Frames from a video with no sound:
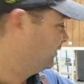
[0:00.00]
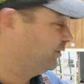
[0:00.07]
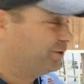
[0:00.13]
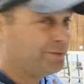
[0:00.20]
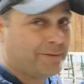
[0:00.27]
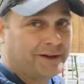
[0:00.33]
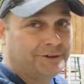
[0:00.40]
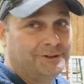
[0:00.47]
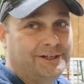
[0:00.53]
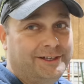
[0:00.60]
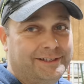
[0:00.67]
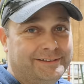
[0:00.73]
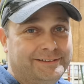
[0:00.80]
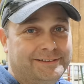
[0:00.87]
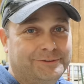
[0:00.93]
get all the metal
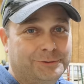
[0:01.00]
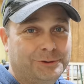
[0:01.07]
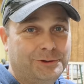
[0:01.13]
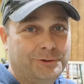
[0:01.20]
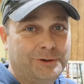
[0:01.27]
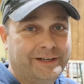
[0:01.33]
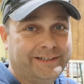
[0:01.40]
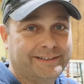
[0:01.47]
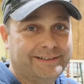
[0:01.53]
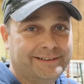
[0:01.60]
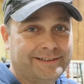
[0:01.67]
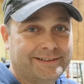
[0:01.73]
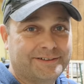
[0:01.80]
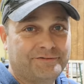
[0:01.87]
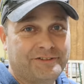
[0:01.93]
on real quick
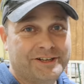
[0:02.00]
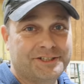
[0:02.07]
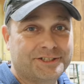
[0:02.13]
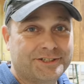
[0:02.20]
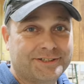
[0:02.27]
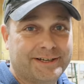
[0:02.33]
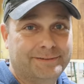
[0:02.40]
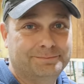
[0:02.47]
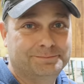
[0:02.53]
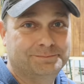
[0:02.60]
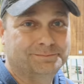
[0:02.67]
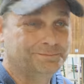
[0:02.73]
and finish this up.